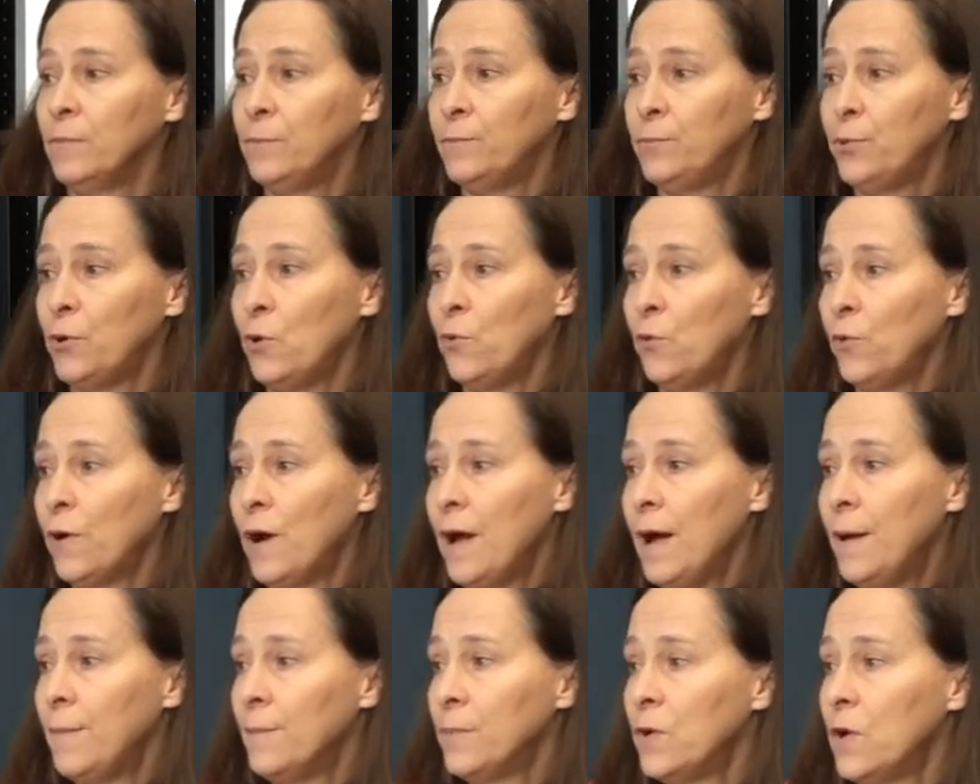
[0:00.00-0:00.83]

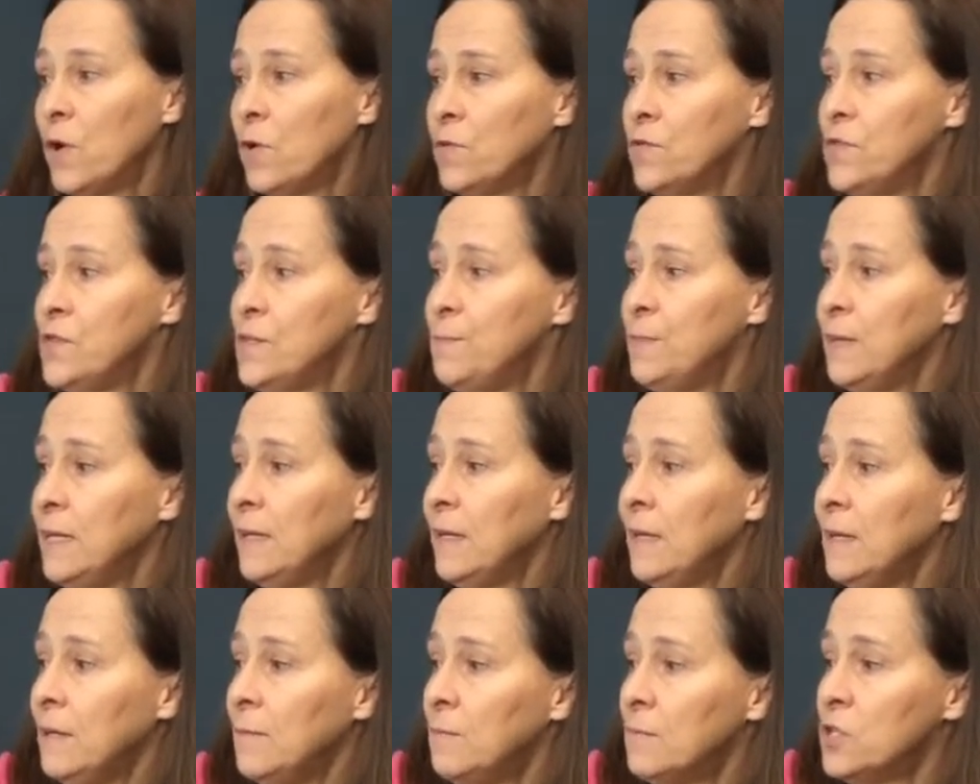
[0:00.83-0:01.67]
program called
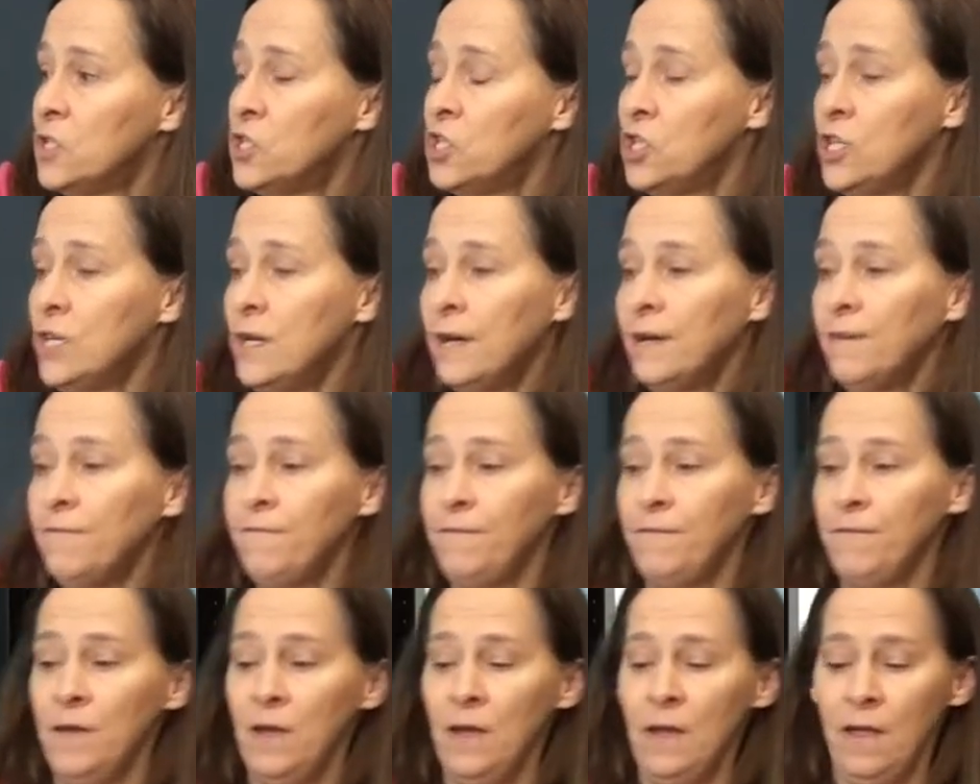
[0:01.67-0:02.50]
Speaking
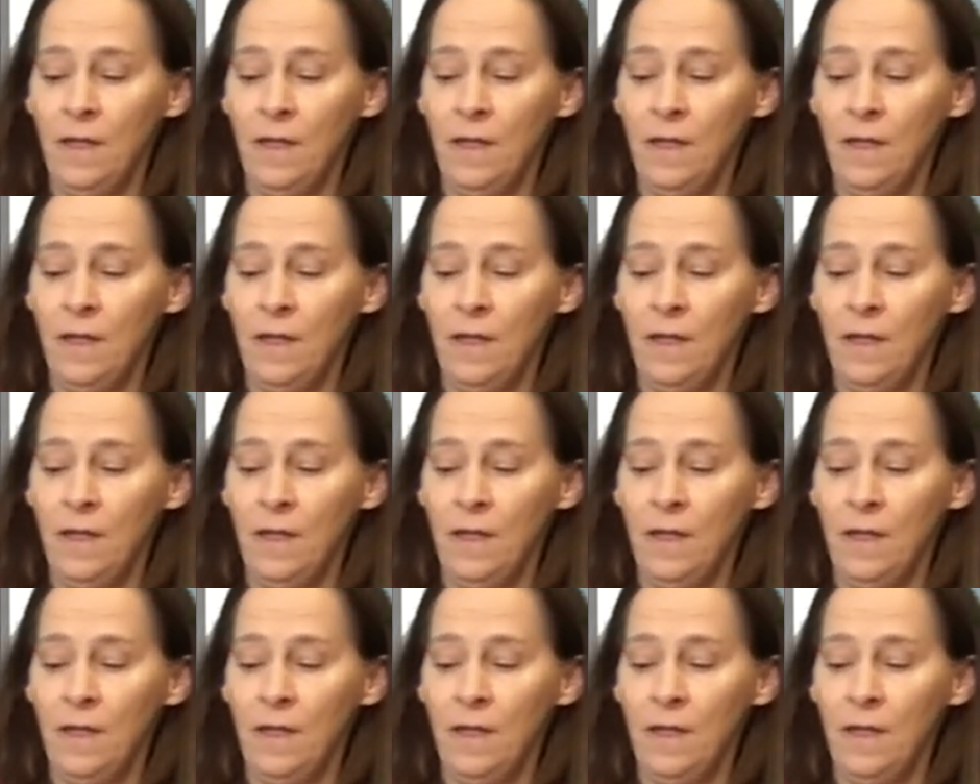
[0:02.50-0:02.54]
Michif